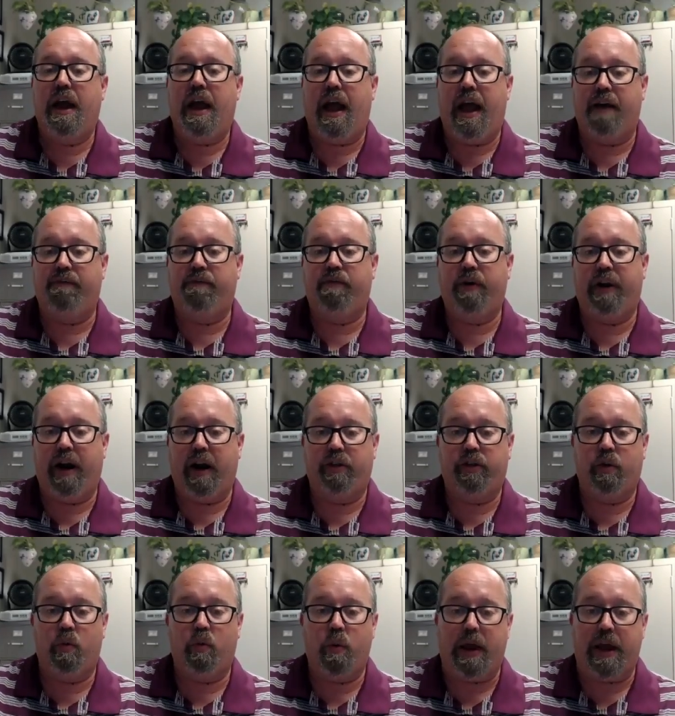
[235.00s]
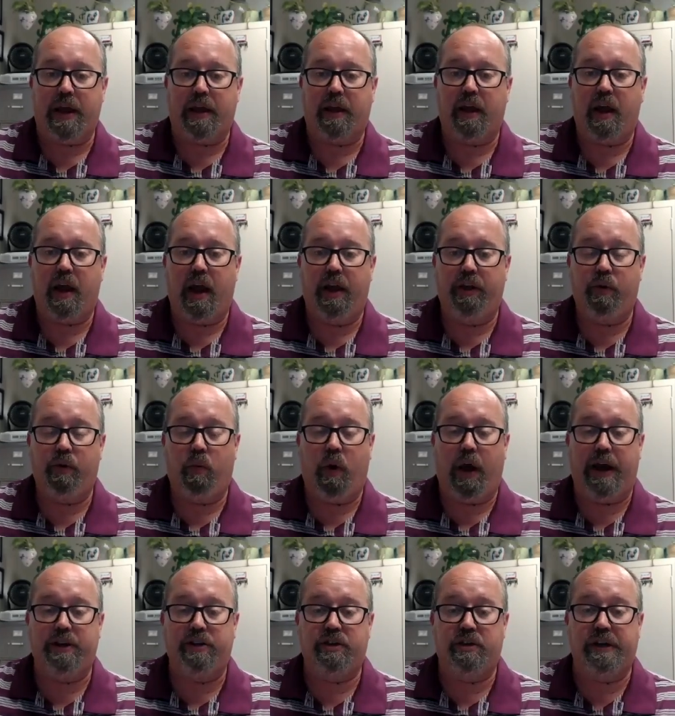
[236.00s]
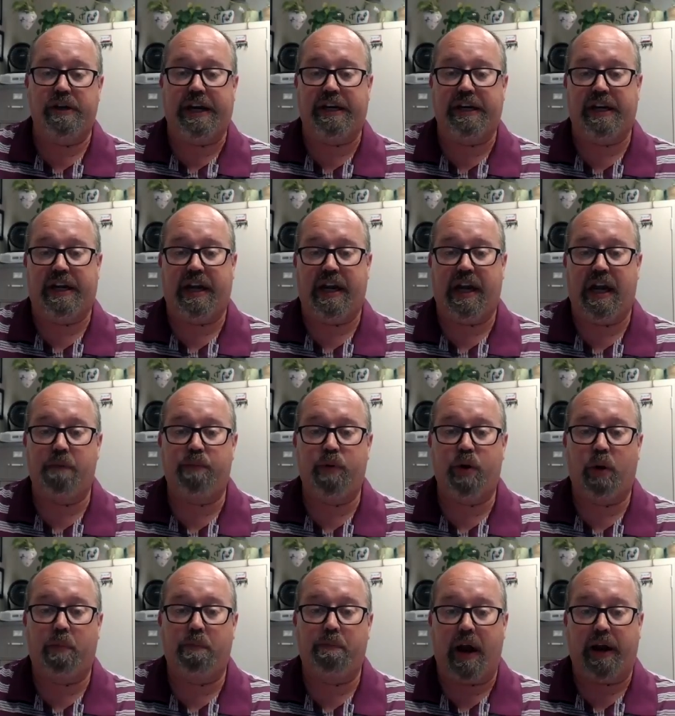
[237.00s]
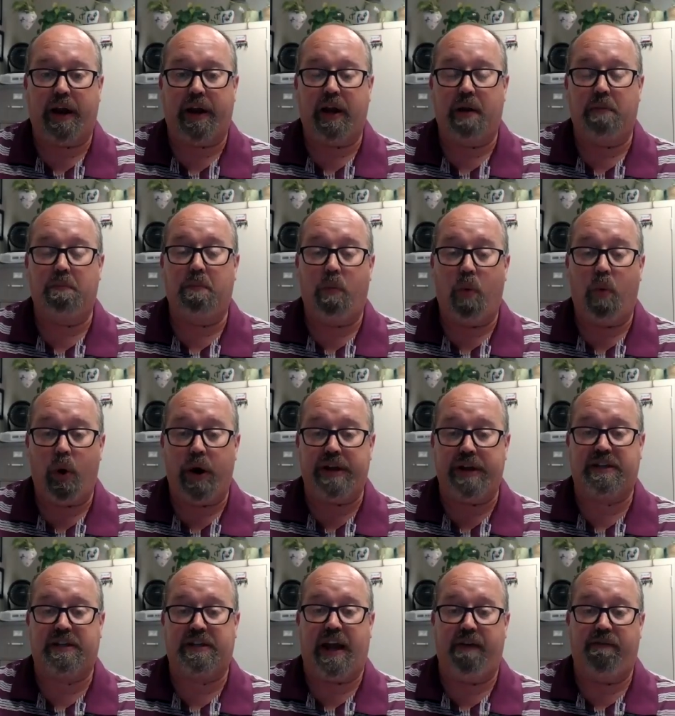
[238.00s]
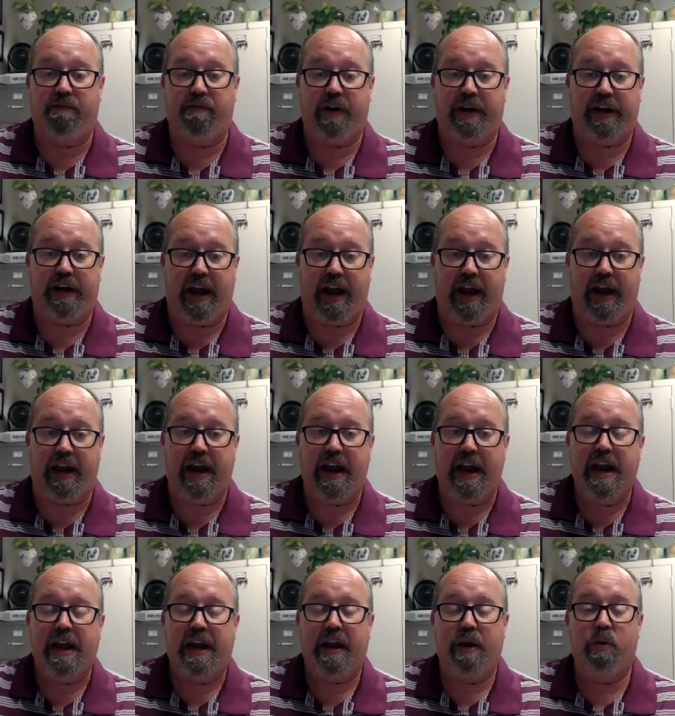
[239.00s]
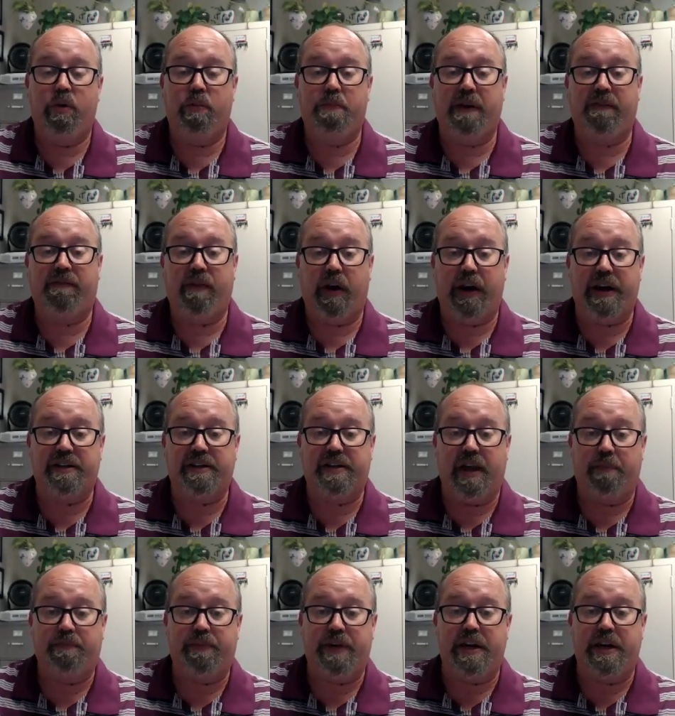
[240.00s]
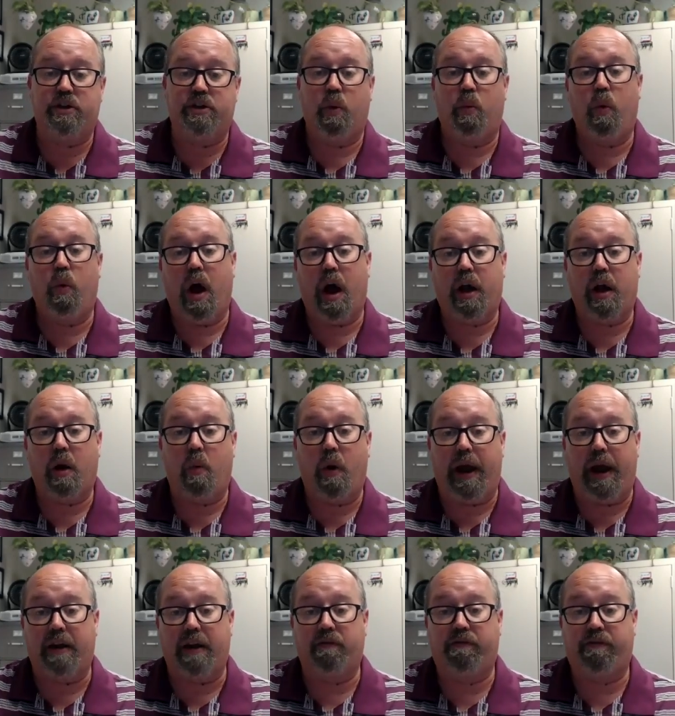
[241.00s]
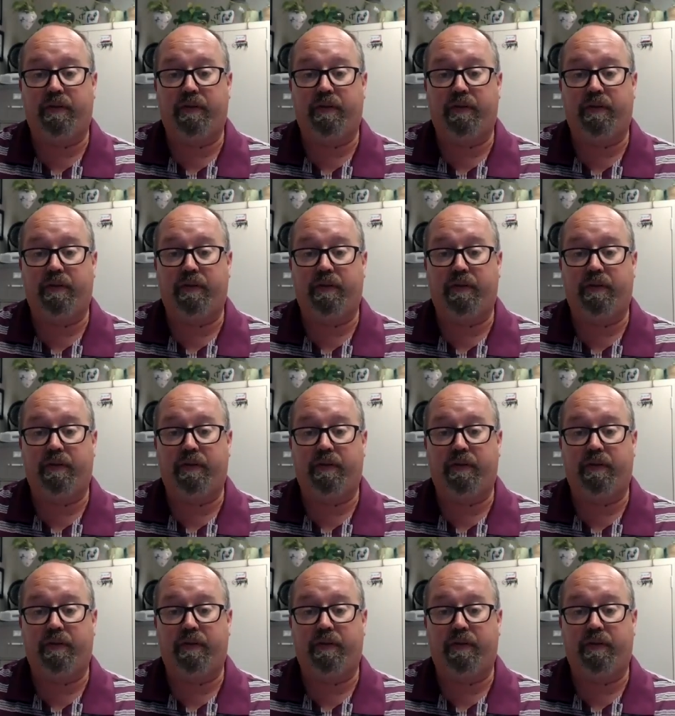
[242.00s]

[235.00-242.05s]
every other week. Otherwise, you need to keep your bucket moist every day. It would be very tempting to walk away and